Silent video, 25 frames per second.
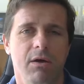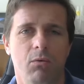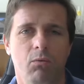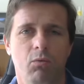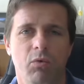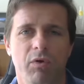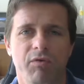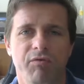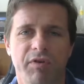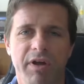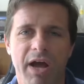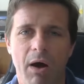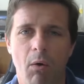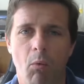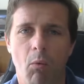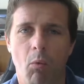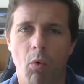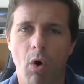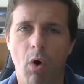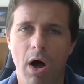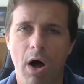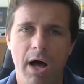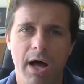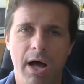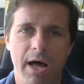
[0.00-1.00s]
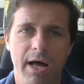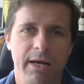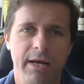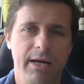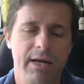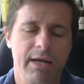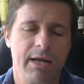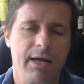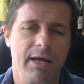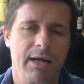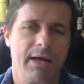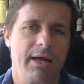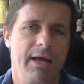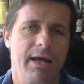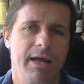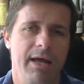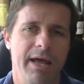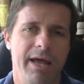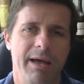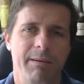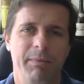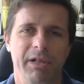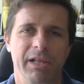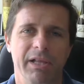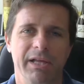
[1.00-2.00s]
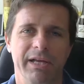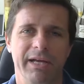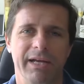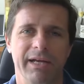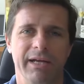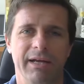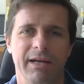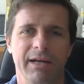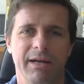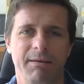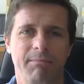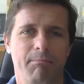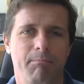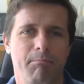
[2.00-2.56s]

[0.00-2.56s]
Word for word: We've got Juan, Emily,